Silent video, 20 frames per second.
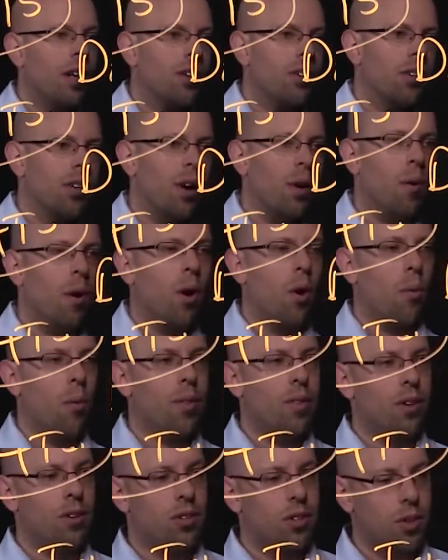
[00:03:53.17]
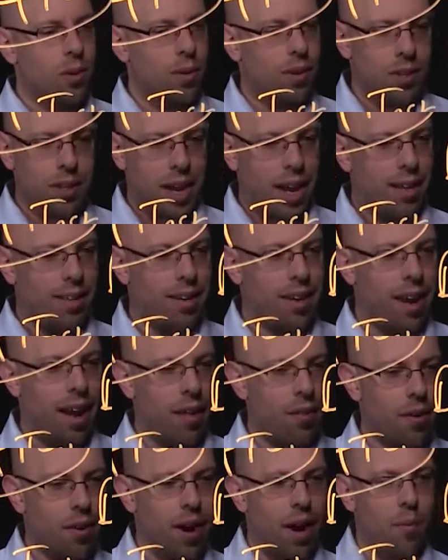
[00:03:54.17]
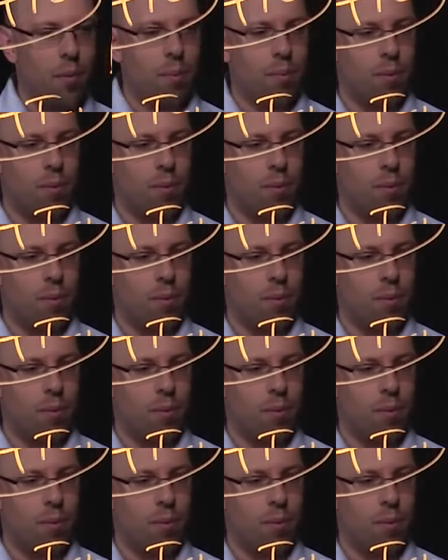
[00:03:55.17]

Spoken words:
So when the students get together and